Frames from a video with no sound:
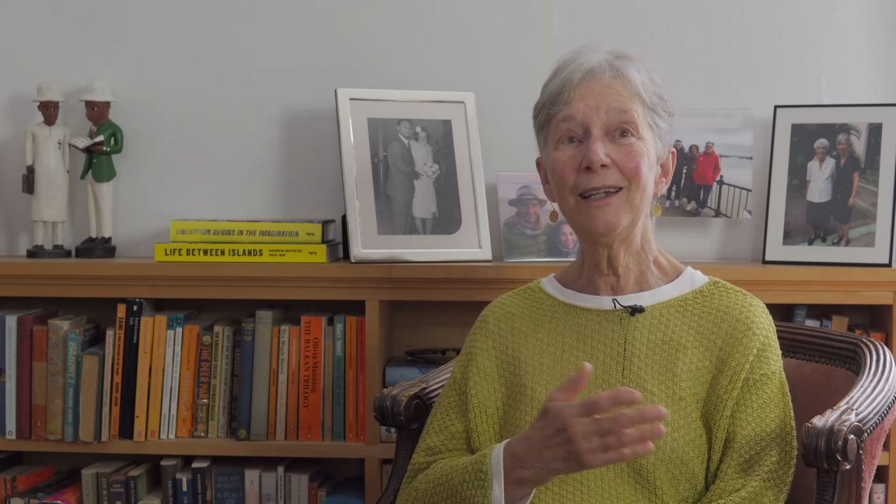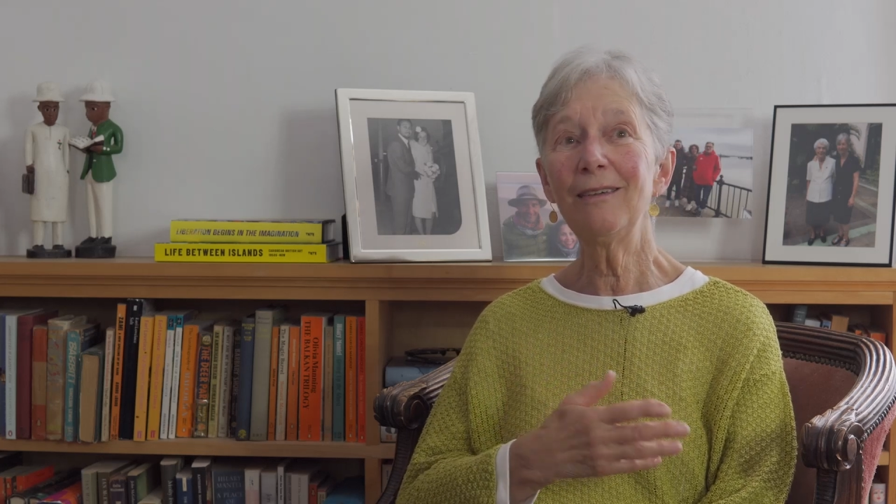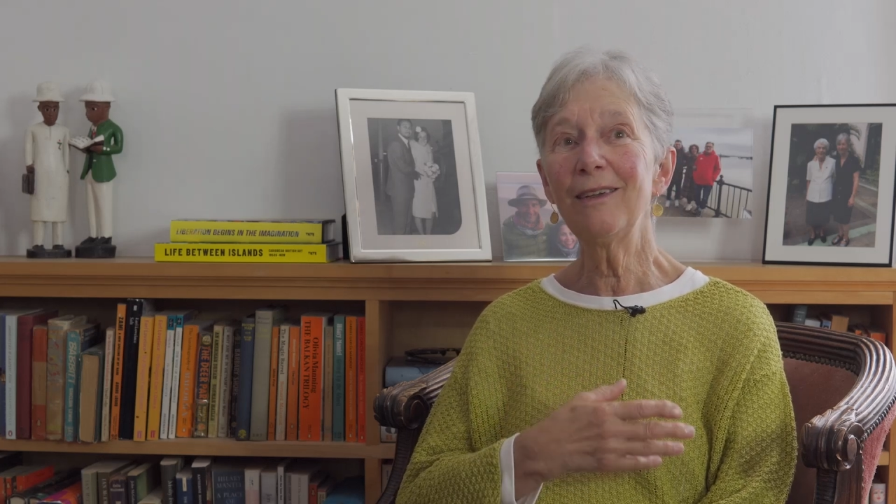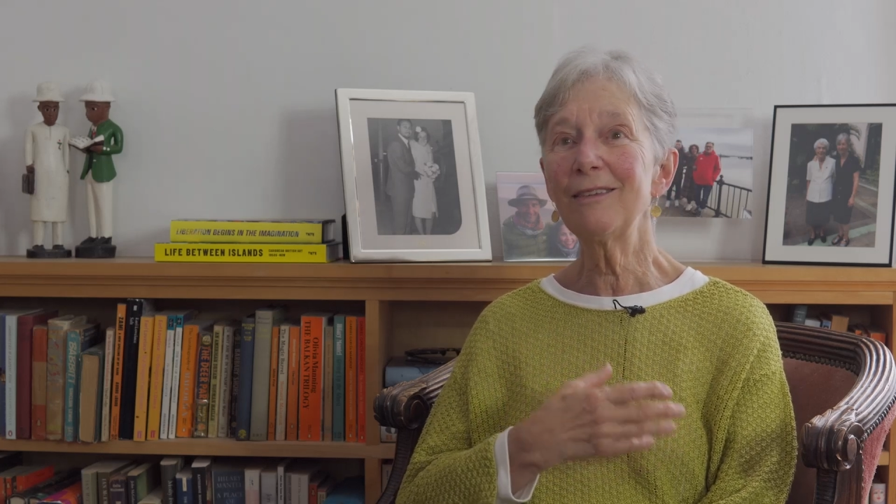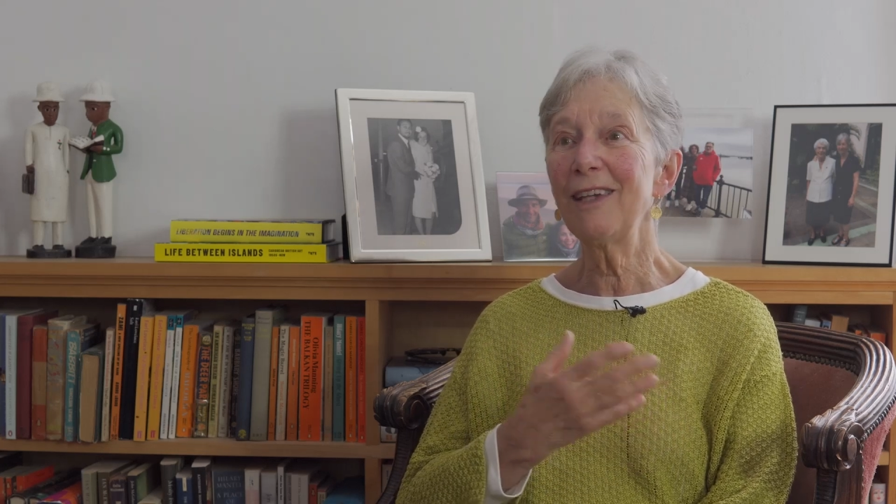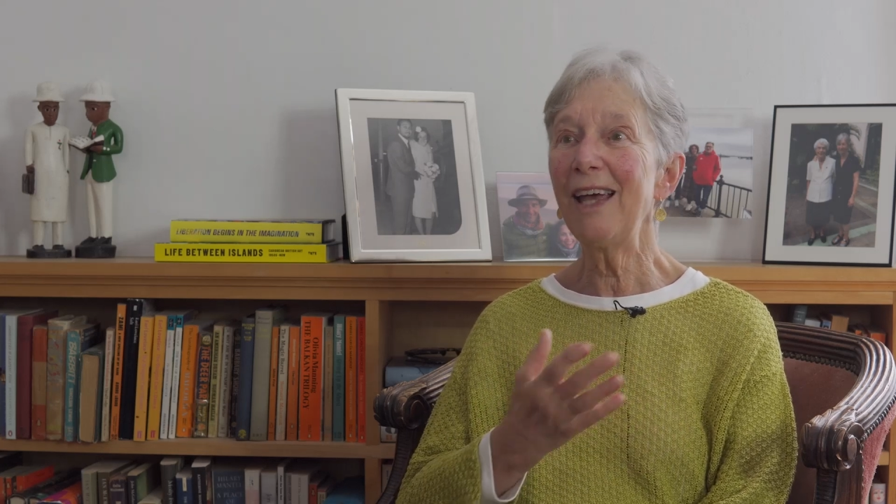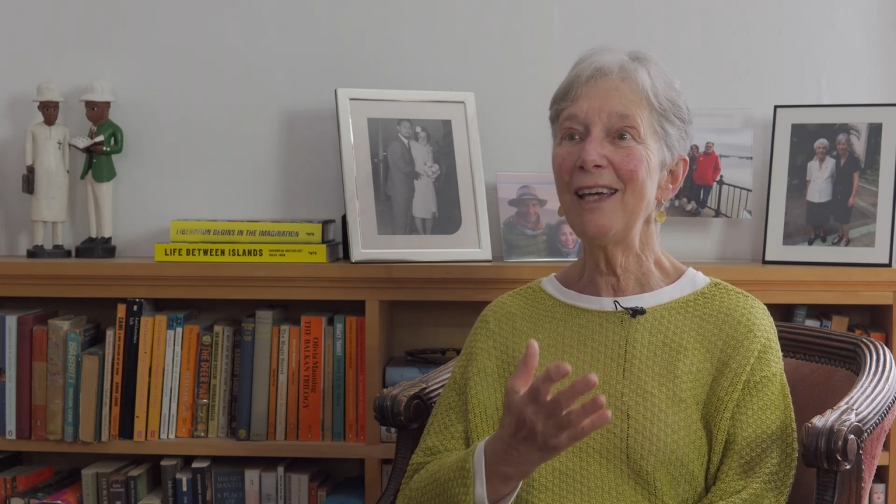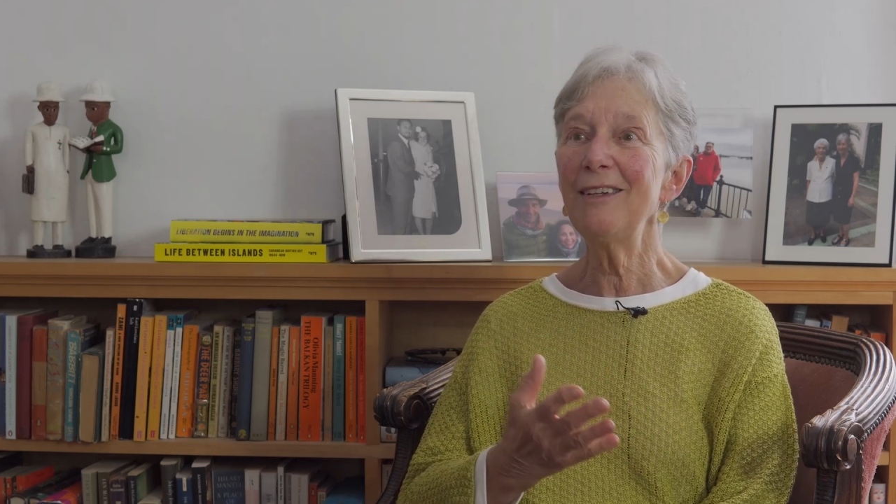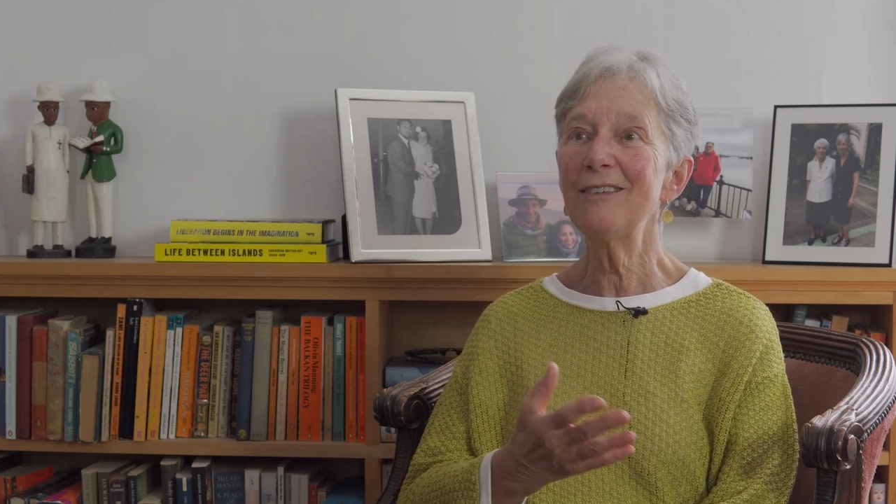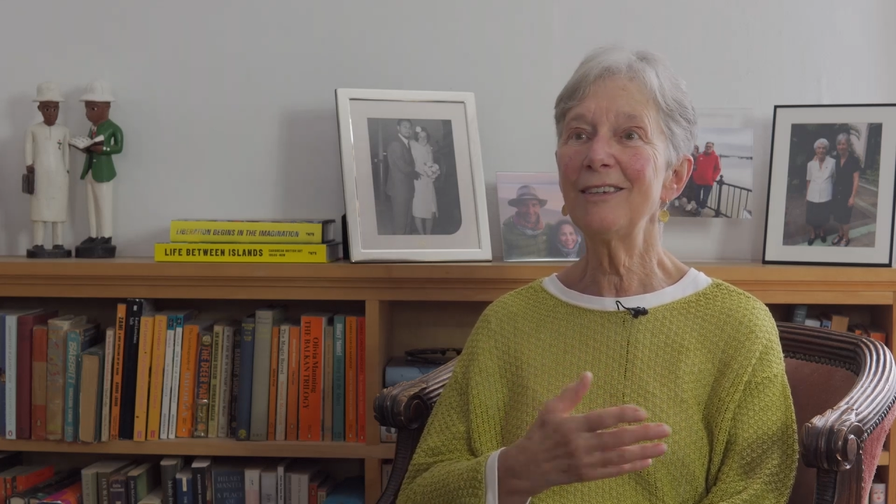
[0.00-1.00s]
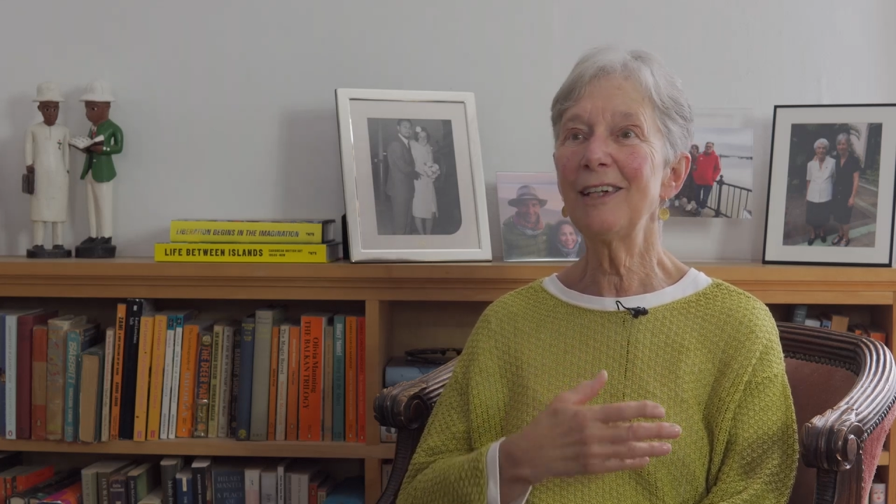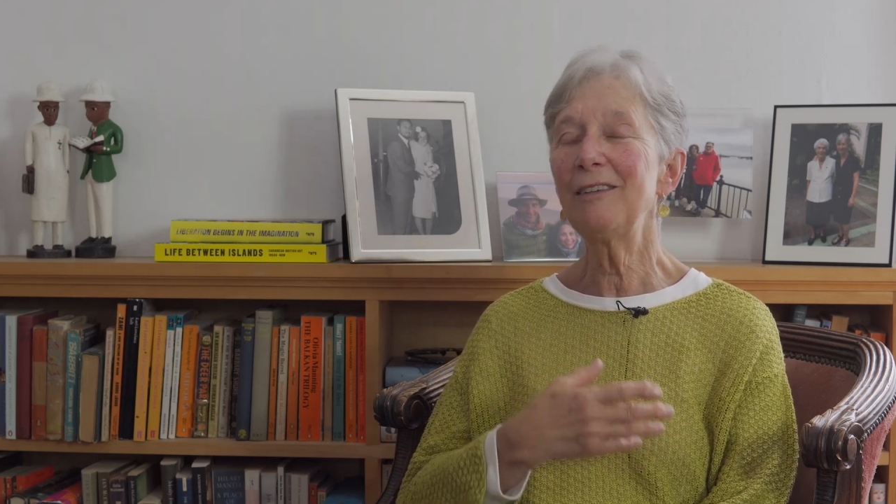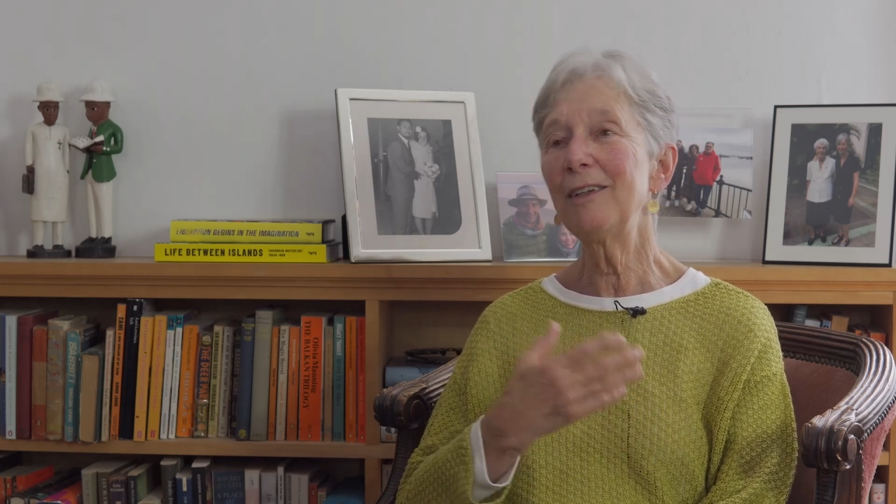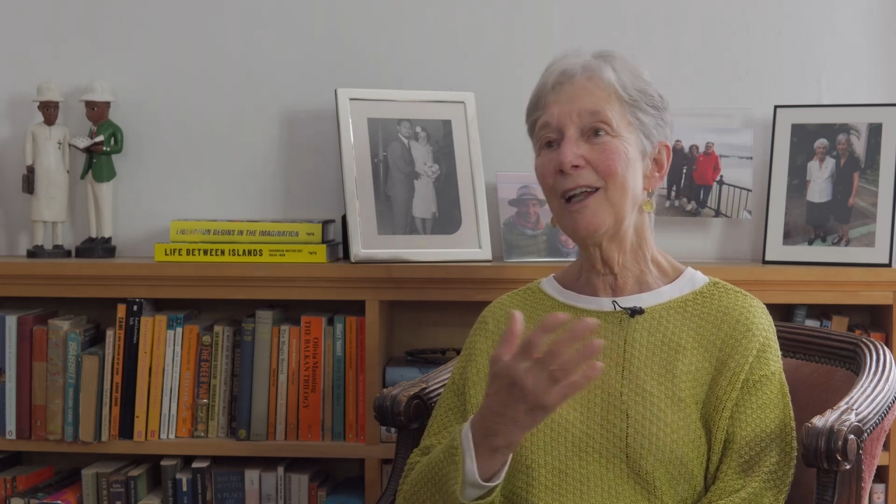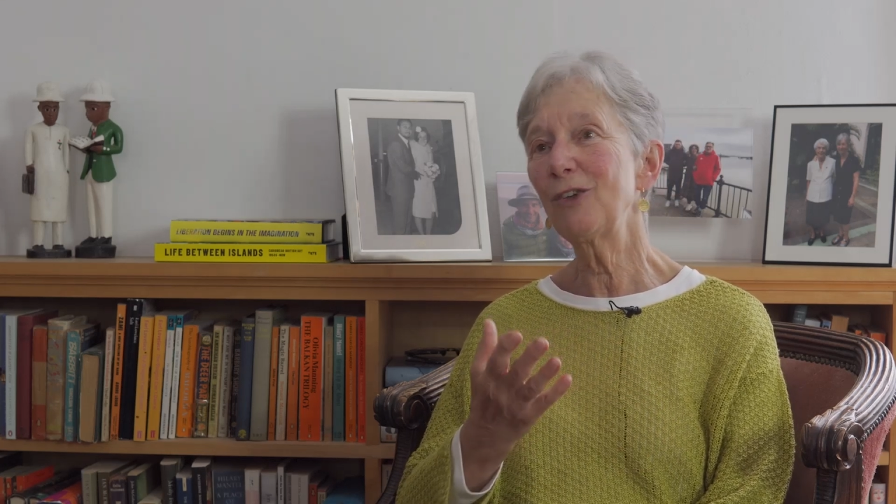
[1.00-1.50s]
in the Tate and
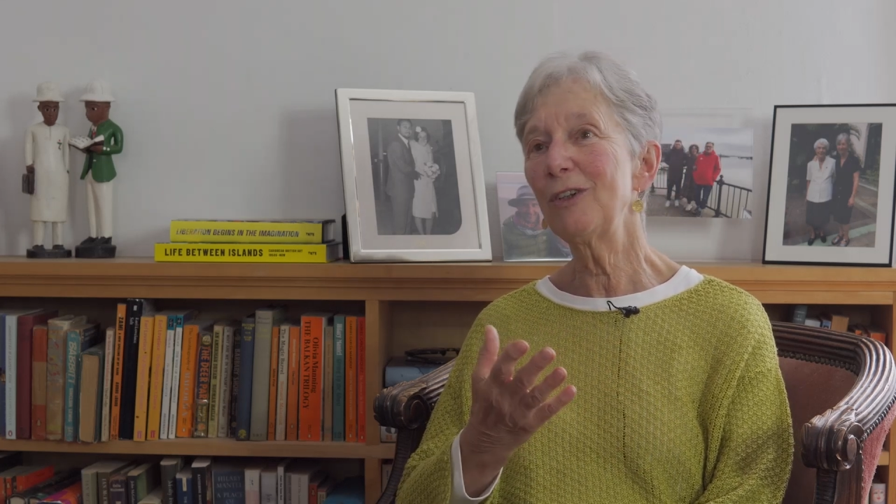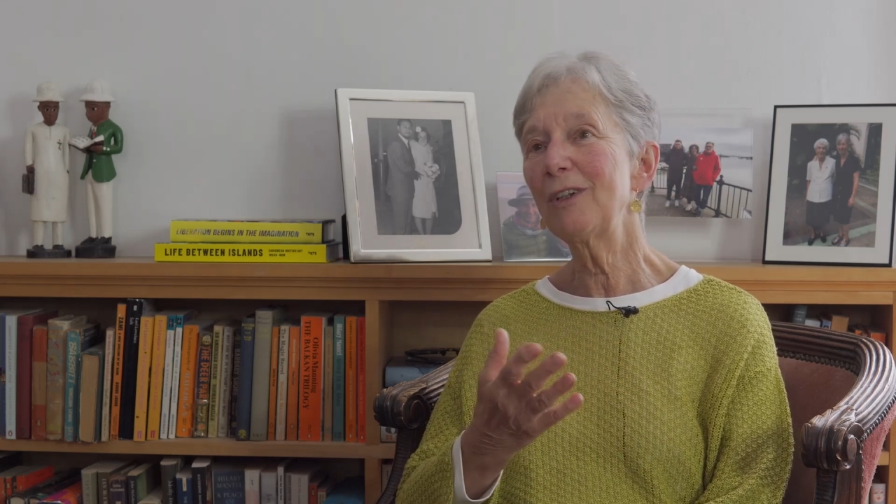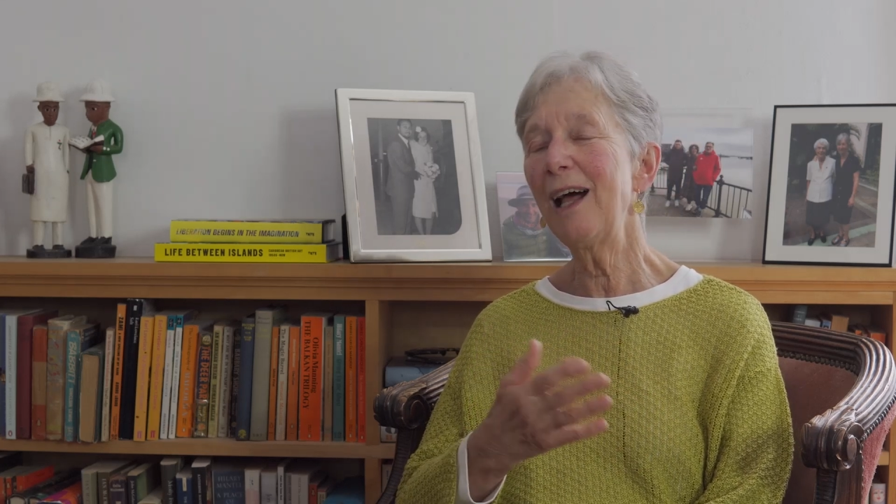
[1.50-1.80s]
in the National